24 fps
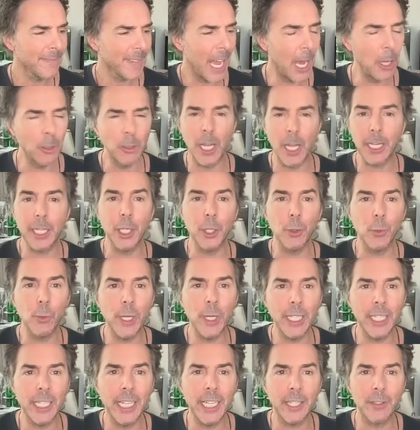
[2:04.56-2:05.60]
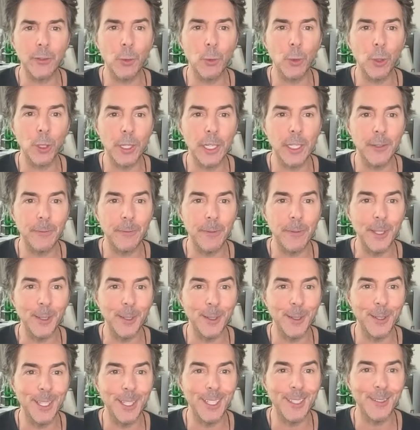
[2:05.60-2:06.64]
how lucky are we to get to work in a
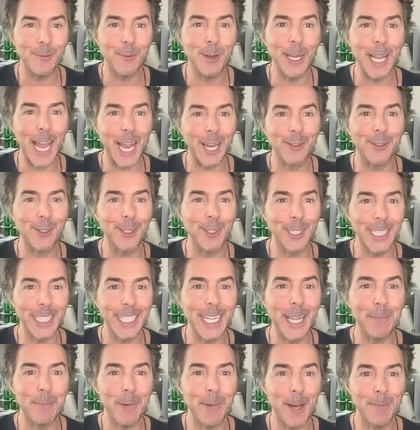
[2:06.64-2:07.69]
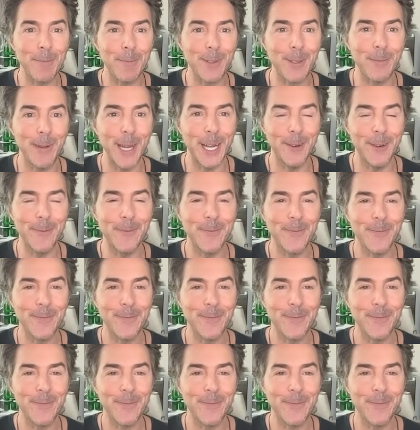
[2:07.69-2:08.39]
field that we actually get pumped about?